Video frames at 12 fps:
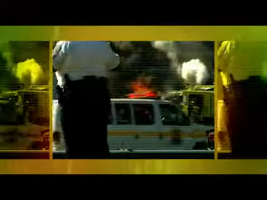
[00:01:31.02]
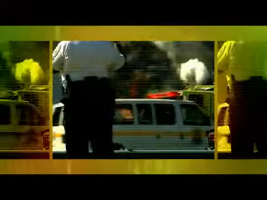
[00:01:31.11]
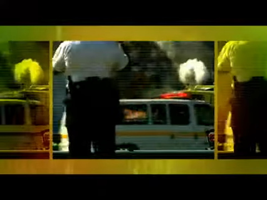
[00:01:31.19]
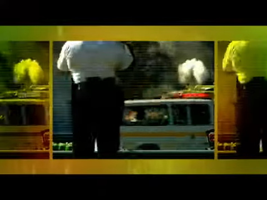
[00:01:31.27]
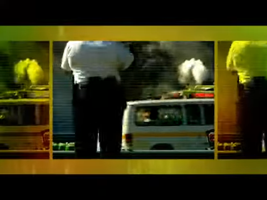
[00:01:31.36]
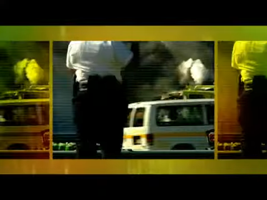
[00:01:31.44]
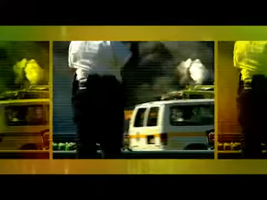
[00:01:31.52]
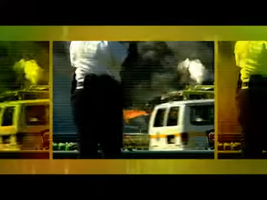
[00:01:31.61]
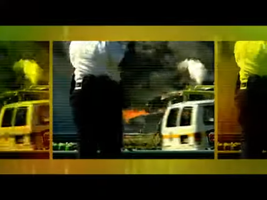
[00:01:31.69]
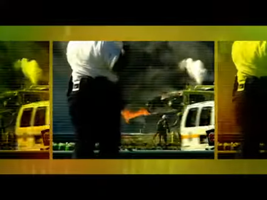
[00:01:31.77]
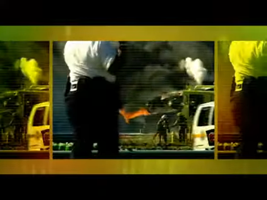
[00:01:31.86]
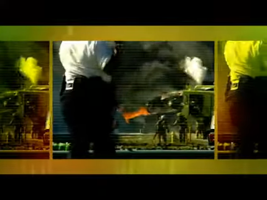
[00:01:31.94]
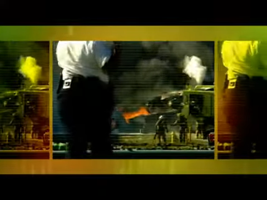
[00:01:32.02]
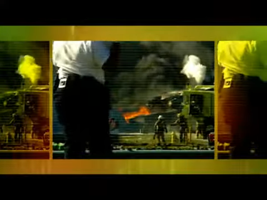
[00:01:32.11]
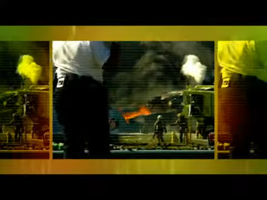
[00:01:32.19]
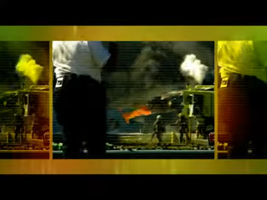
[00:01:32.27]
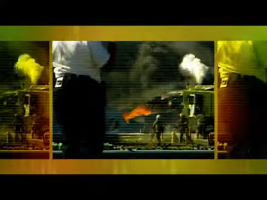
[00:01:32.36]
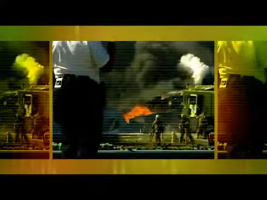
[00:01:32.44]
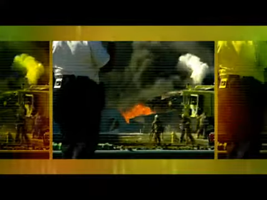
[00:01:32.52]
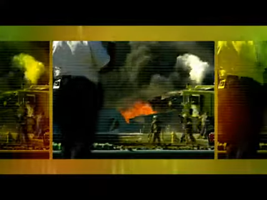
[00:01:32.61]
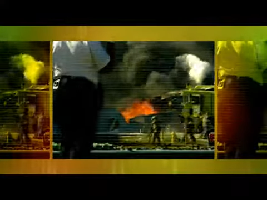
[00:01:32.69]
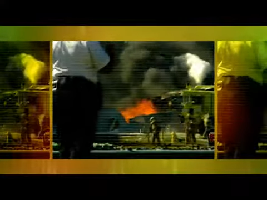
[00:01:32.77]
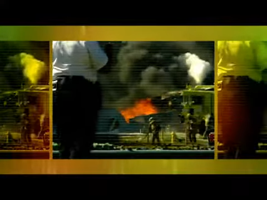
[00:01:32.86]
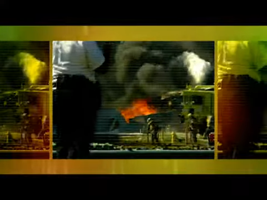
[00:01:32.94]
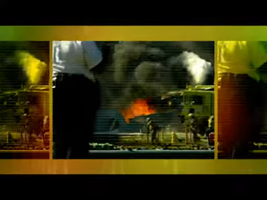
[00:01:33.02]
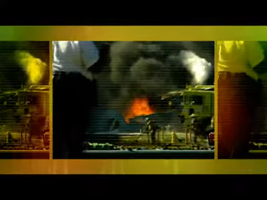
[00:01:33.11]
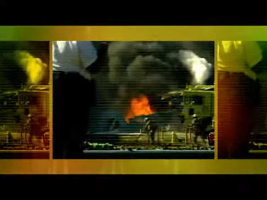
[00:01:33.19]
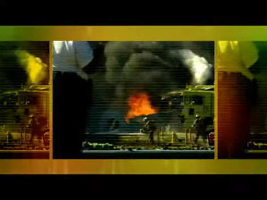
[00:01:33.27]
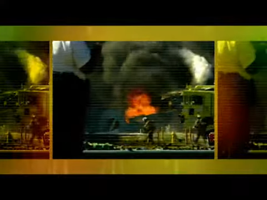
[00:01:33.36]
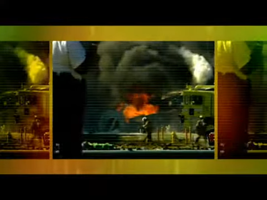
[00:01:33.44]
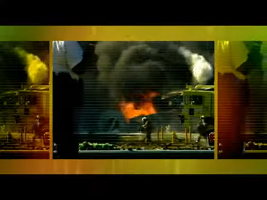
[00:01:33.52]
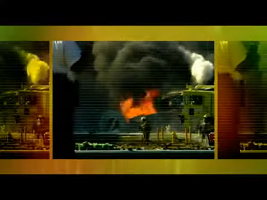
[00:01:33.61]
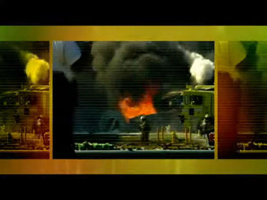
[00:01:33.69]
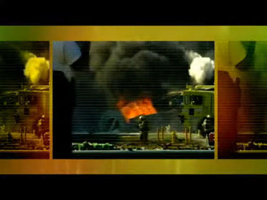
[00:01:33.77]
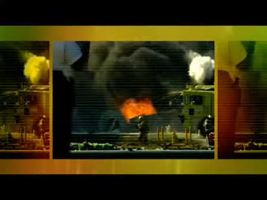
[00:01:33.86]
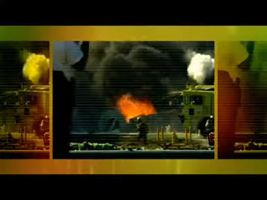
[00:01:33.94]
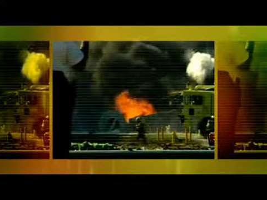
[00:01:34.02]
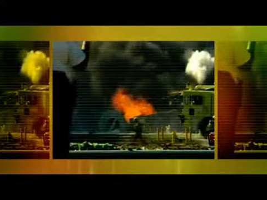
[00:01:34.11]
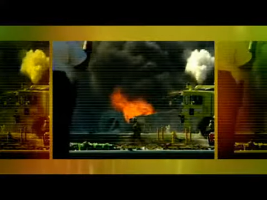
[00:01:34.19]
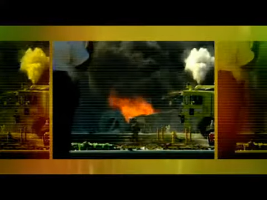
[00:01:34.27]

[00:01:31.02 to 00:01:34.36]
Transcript: No face is visible, so there are no lips to read.